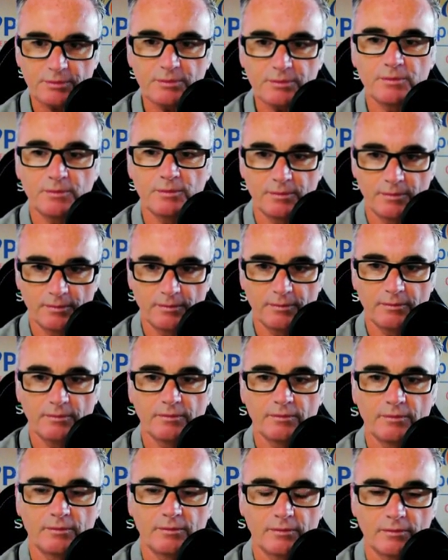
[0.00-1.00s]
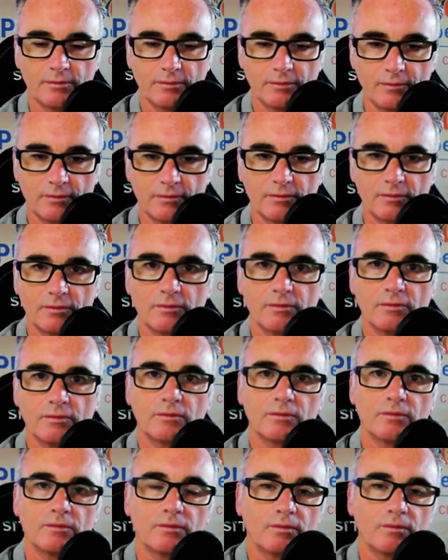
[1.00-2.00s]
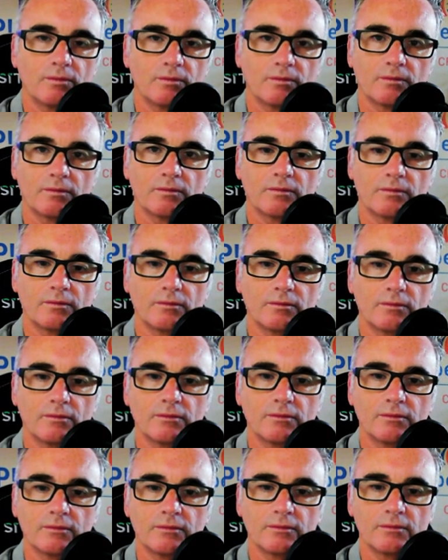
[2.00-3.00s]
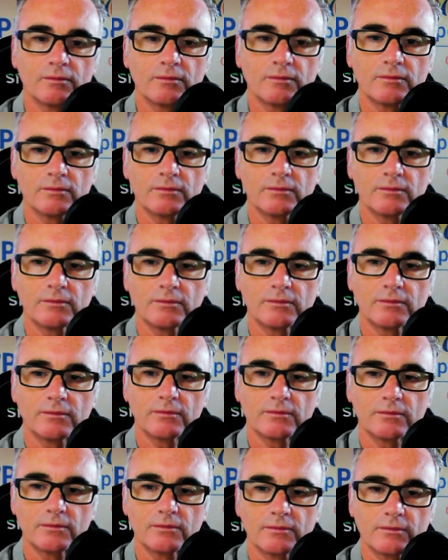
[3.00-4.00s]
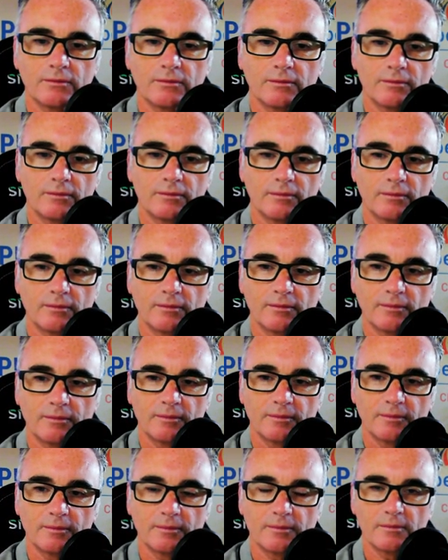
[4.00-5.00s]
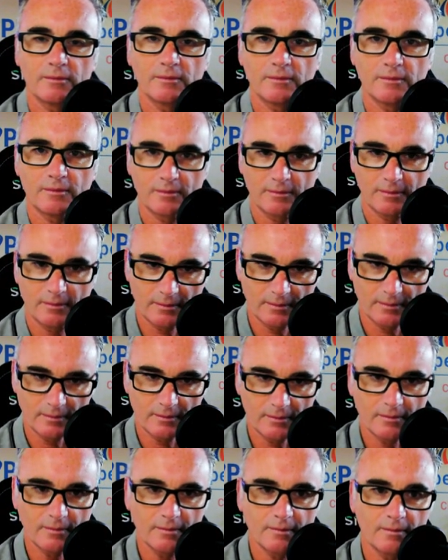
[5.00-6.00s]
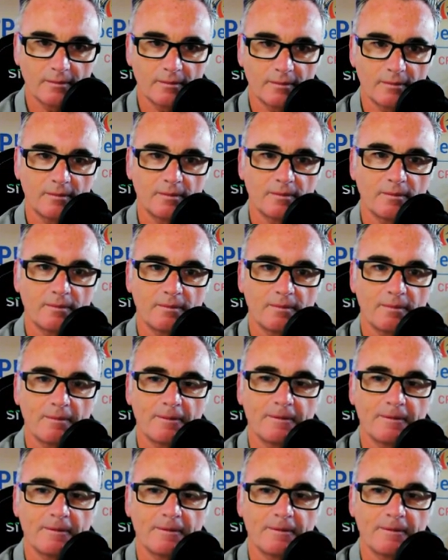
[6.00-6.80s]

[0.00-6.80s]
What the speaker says: (silent)